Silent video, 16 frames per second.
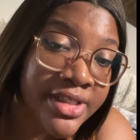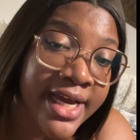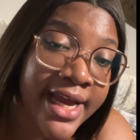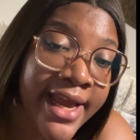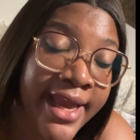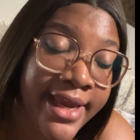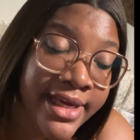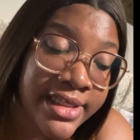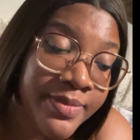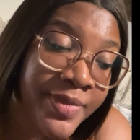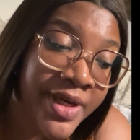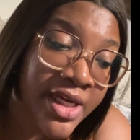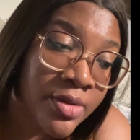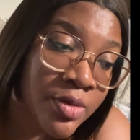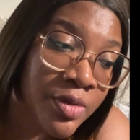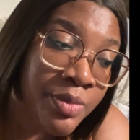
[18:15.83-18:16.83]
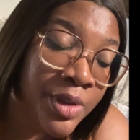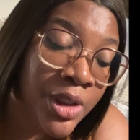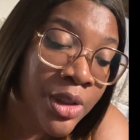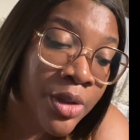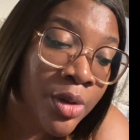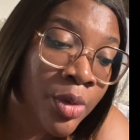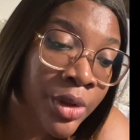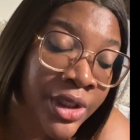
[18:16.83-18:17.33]
that I expect to
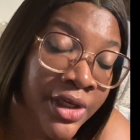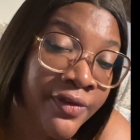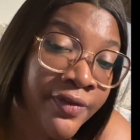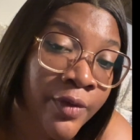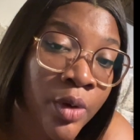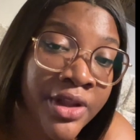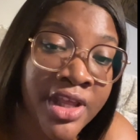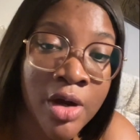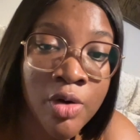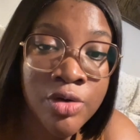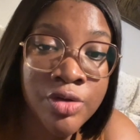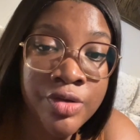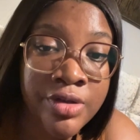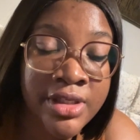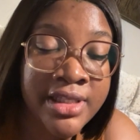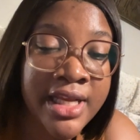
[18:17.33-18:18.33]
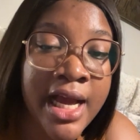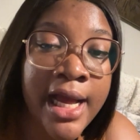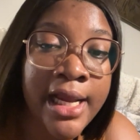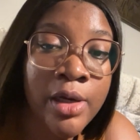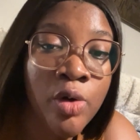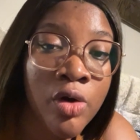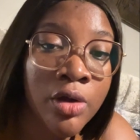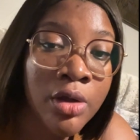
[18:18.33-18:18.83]
be, okay, for other countries that are
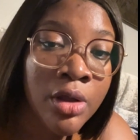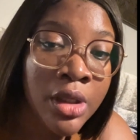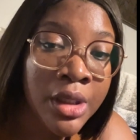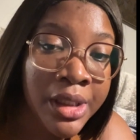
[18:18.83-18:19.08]
not